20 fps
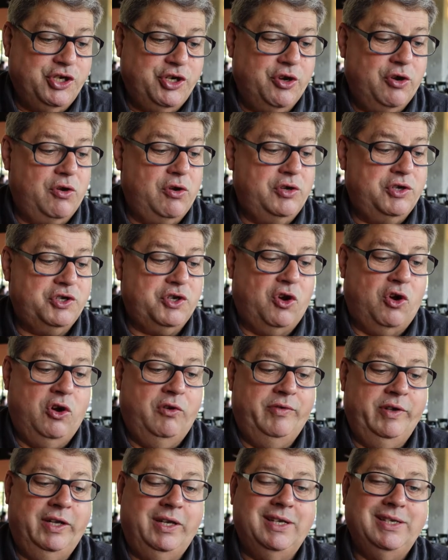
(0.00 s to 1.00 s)
your
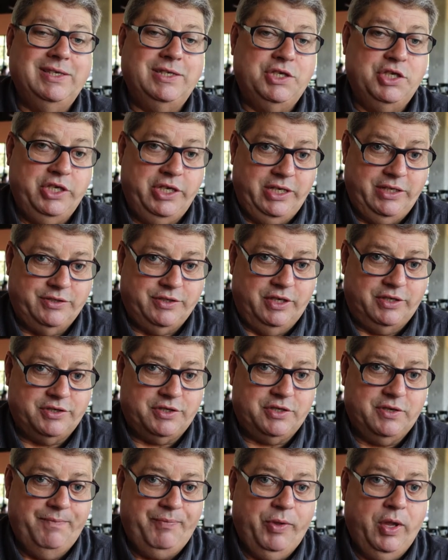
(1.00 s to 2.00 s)
servant
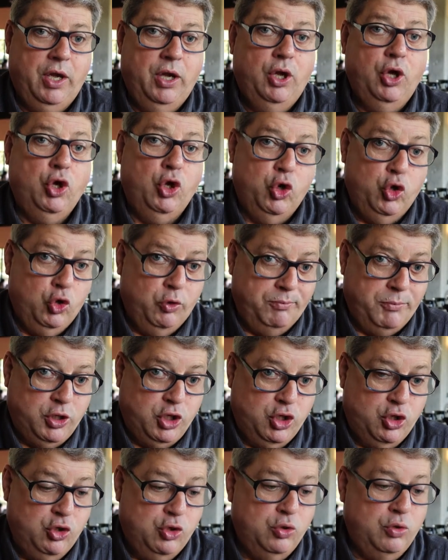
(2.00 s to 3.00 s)
Jesus, whom
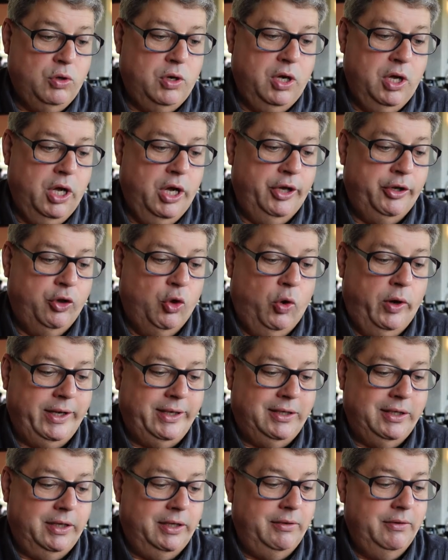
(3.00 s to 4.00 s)
you
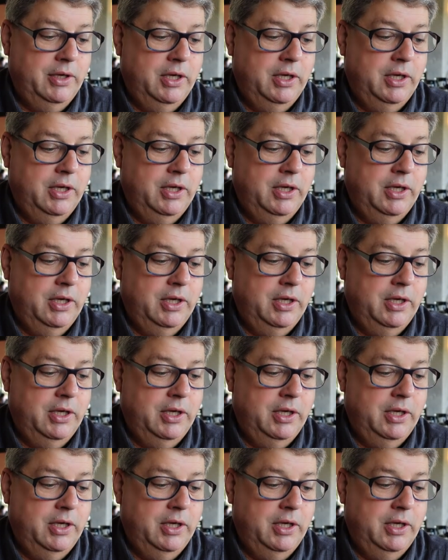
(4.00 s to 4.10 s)
anointed.